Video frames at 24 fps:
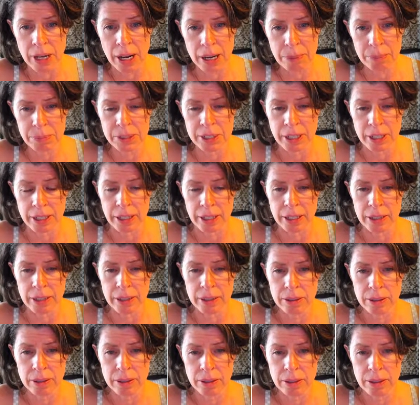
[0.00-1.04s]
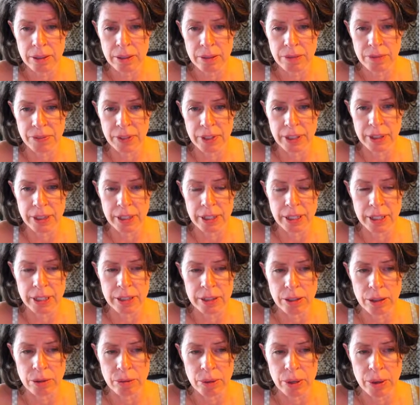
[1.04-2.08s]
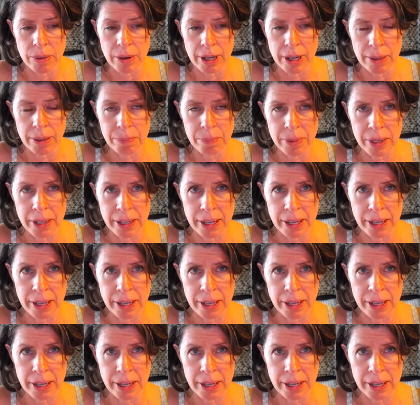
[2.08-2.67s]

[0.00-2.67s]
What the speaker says: chucking, feeling the need to throw up,